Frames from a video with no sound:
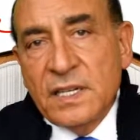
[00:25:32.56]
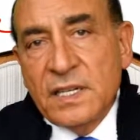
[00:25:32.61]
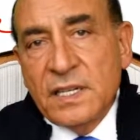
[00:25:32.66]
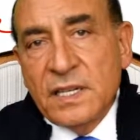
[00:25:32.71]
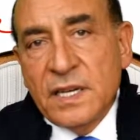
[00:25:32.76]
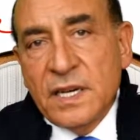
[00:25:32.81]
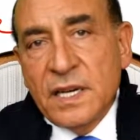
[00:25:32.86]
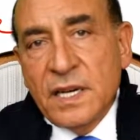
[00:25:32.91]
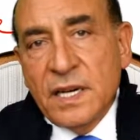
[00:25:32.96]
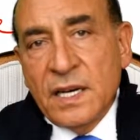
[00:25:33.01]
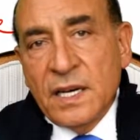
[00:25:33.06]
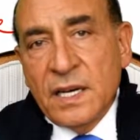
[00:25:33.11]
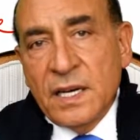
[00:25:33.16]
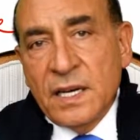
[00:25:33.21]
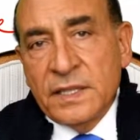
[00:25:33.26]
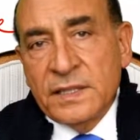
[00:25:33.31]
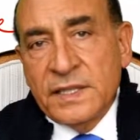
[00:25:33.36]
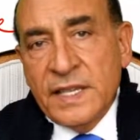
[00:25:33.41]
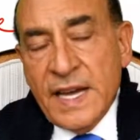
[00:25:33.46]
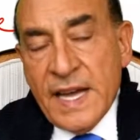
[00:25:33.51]

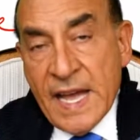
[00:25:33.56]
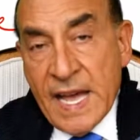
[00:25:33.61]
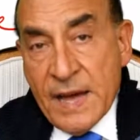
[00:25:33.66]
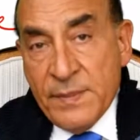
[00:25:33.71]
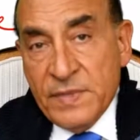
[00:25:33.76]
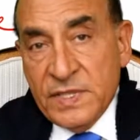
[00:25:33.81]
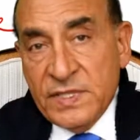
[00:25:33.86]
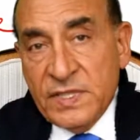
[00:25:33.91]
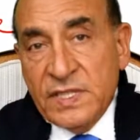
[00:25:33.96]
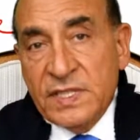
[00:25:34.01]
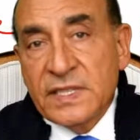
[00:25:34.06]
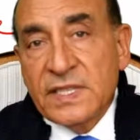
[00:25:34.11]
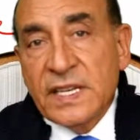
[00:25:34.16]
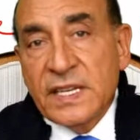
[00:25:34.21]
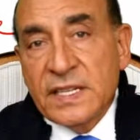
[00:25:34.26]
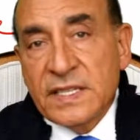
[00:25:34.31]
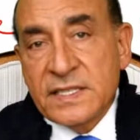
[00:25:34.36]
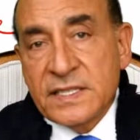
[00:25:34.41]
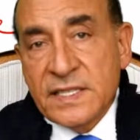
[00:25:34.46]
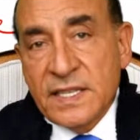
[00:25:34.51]
diameter that
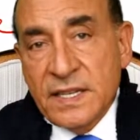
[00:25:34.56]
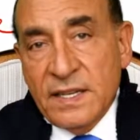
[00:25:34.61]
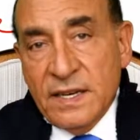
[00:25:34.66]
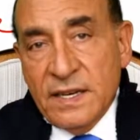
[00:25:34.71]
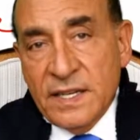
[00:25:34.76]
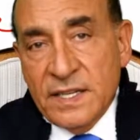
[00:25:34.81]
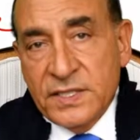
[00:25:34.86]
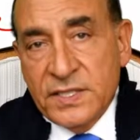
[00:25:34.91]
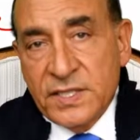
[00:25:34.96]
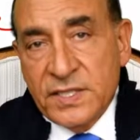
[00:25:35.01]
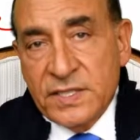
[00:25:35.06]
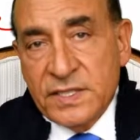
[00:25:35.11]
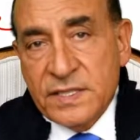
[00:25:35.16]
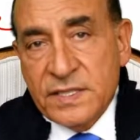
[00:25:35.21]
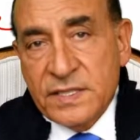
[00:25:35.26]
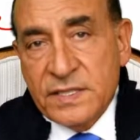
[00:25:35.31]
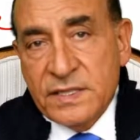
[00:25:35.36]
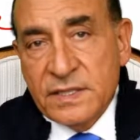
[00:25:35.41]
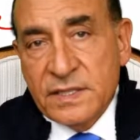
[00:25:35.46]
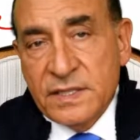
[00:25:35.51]
is the
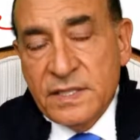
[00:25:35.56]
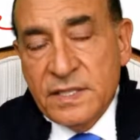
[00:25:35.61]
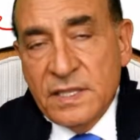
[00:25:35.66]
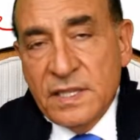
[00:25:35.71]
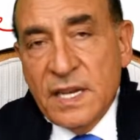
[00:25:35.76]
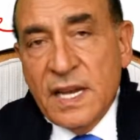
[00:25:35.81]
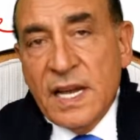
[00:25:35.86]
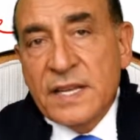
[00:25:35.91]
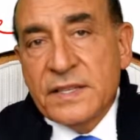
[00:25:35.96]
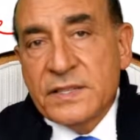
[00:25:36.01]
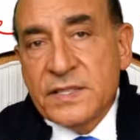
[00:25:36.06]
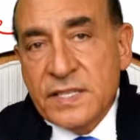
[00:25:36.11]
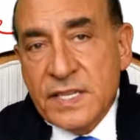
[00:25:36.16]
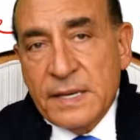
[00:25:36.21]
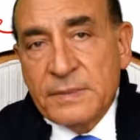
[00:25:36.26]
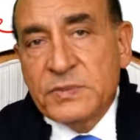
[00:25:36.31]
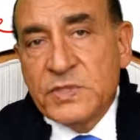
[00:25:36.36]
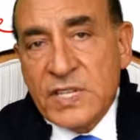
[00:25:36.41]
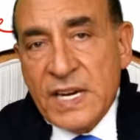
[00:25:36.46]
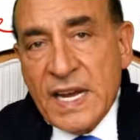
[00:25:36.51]
largest and
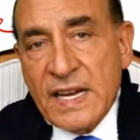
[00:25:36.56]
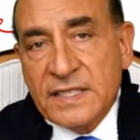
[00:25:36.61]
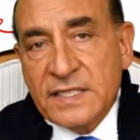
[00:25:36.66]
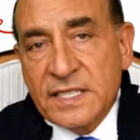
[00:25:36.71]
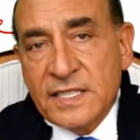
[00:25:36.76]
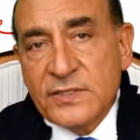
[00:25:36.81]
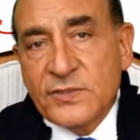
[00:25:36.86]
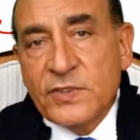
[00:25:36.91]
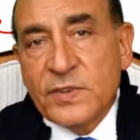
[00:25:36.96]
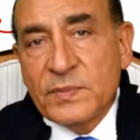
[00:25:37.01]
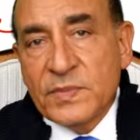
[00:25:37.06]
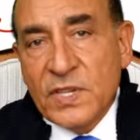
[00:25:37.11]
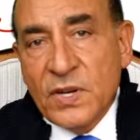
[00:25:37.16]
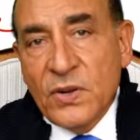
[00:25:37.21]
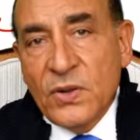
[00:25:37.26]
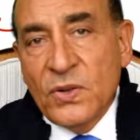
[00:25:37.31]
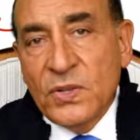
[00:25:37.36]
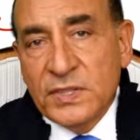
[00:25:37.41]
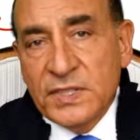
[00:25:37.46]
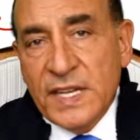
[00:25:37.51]
subtract it from the
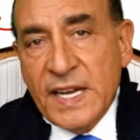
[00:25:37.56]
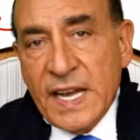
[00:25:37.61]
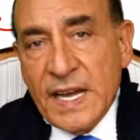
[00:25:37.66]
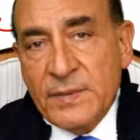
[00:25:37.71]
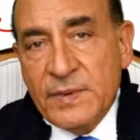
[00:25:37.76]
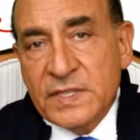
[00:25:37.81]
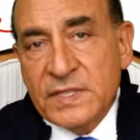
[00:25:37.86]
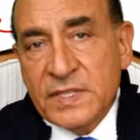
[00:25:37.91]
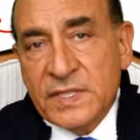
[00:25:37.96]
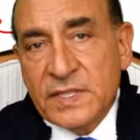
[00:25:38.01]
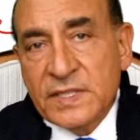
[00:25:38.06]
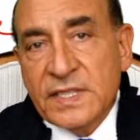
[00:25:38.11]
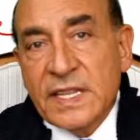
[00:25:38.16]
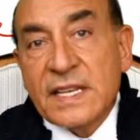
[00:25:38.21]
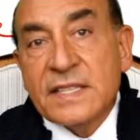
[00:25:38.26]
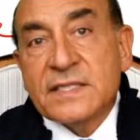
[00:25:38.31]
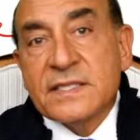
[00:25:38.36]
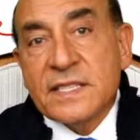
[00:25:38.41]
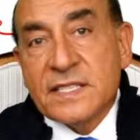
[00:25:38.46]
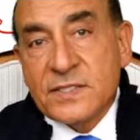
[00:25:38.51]
whole diameter
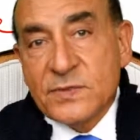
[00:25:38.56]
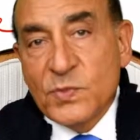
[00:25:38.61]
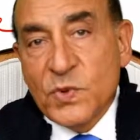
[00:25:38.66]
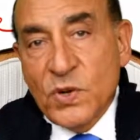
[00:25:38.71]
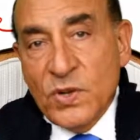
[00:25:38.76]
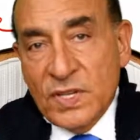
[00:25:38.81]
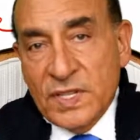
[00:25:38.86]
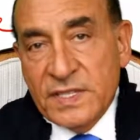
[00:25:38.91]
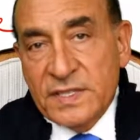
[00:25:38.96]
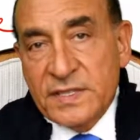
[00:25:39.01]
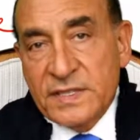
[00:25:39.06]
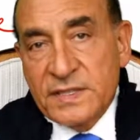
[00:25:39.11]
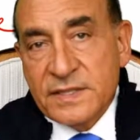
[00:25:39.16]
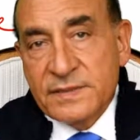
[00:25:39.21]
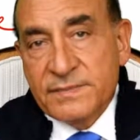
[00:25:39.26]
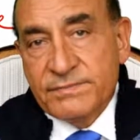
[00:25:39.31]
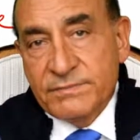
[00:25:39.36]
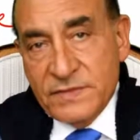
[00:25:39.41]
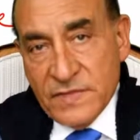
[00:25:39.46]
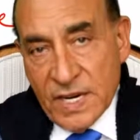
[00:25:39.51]
that's the smallest,
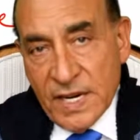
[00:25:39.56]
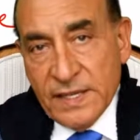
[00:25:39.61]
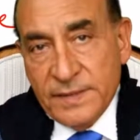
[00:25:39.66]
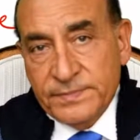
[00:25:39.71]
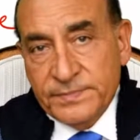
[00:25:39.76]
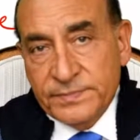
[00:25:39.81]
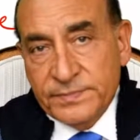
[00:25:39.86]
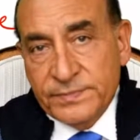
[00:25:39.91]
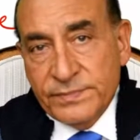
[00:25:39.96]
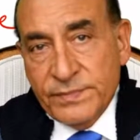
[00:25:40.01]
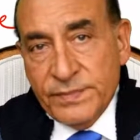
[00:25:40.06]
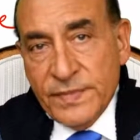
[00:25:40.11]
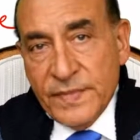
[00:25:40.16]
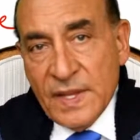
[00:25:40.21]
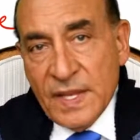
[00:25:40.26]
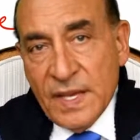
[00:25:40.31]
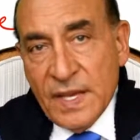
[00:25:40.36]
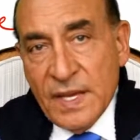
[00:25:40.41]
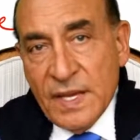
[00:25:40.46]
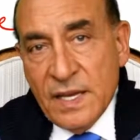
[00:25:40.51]
right?
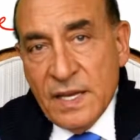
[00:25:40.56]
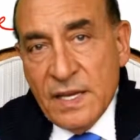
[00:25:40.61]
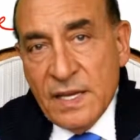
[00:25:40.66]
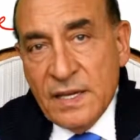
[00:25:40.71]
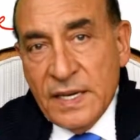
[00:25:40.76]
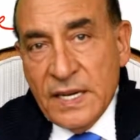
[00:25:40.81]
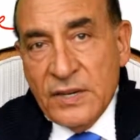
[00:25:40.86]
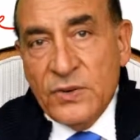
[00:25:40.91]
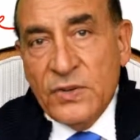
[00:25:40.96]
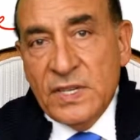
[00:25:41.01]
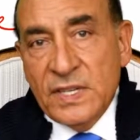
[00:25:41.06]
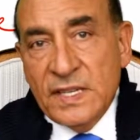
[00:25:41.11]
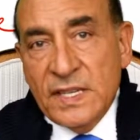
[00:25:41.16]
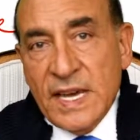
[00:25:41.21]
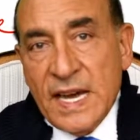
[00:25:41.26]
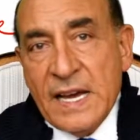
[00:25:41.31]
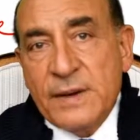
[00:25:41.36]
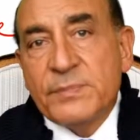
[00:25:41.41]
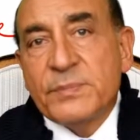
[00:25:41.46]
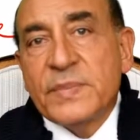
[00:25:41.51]
Not only
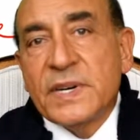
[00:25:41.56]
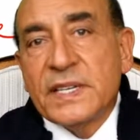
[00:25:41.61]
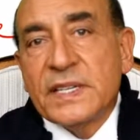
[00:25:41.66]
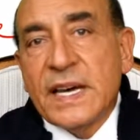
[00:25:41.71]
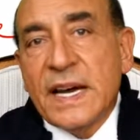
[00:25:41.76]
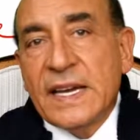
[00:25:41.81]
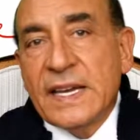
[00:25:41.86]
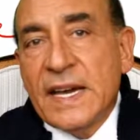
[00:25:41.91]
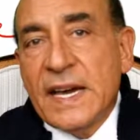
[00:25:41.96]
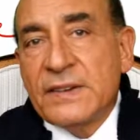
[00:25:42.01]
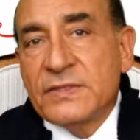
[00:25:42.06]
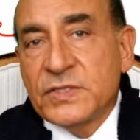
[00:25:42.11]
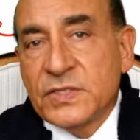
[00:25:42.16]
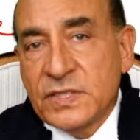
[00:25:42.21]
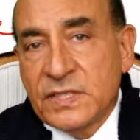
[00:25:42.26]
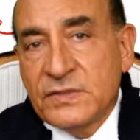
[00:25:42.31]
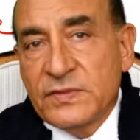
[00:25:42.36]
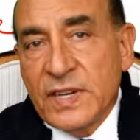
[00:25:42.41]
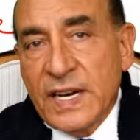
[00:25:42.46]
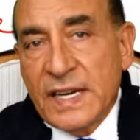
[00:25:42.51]
that, but I have to
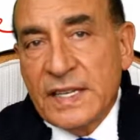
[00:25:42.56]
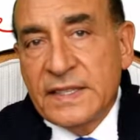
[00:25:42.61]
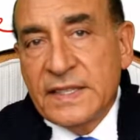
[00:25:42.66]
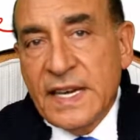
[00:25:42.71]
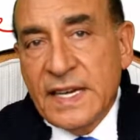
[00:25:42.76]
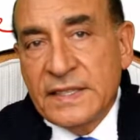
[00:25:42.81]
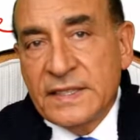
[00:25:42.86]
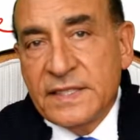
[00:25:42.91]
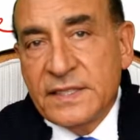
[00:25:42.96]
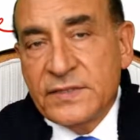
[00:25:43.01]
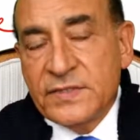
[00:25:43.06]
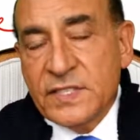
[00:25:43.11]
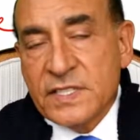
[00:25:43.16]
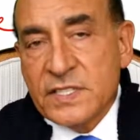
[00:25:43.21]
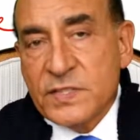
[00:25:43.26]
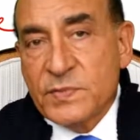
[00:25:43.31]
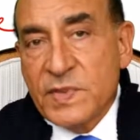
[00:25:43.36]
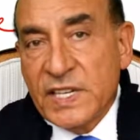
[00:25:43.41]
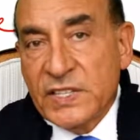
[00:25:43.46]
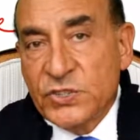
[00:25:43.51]
divide that difference
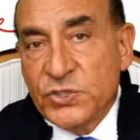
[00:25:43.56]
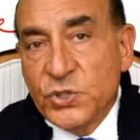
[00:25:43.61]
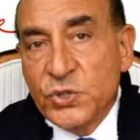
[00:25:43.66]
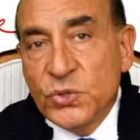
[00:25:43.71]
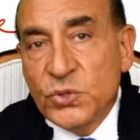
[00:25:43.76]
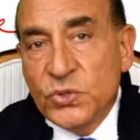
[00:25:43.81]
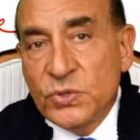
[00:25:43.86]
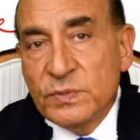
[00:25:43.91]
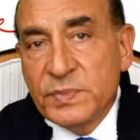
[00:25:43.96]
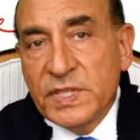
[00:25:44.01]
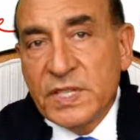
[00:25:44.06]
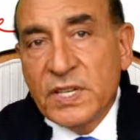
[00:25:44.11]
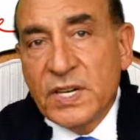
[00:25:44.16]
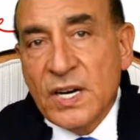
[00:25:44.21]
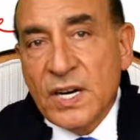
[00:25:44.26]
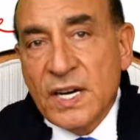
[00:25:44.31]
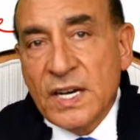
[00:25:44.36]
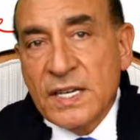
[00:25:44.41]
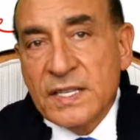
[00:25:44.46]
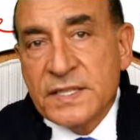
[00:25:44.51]
by 2
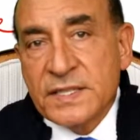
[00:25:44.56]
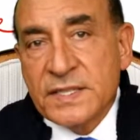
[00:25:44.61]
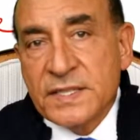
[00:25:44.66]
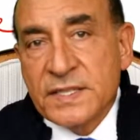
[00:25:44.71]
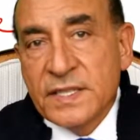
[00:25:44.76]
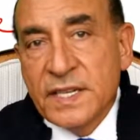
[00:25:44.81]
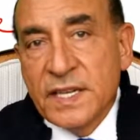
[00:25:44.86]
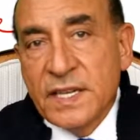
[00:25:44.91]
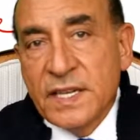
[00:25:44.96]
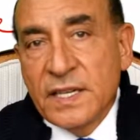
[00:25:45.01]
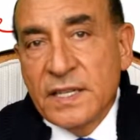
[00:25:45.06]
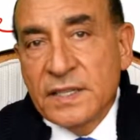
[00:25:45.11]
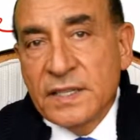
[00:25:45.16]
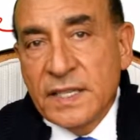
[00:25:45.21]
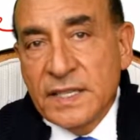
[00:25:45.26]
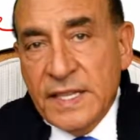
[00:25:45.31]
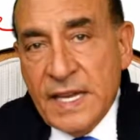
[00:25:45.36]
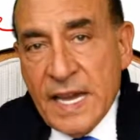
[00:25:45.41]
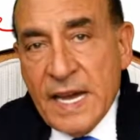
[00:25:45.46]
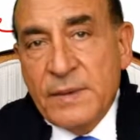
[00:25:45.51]
because the
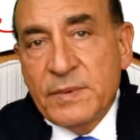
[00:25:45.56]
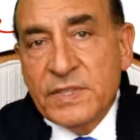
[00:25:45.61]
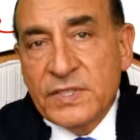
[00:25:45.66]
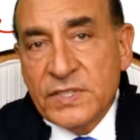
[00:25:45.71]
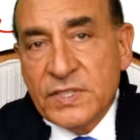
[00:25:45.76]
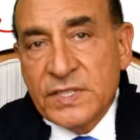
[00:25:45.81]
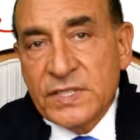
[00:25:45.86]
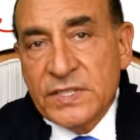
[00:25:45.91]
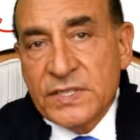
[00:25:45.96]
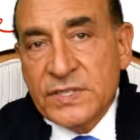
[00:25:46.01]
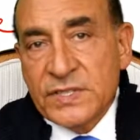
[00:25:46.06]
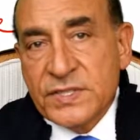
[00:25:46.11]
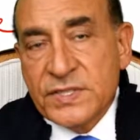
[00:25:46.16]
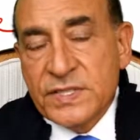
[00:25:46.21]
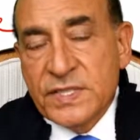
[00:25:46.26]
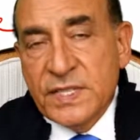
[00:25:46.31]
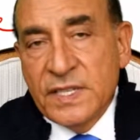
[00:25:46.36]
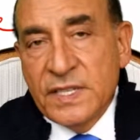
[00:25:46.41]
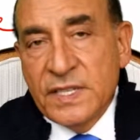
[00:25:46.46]
diameters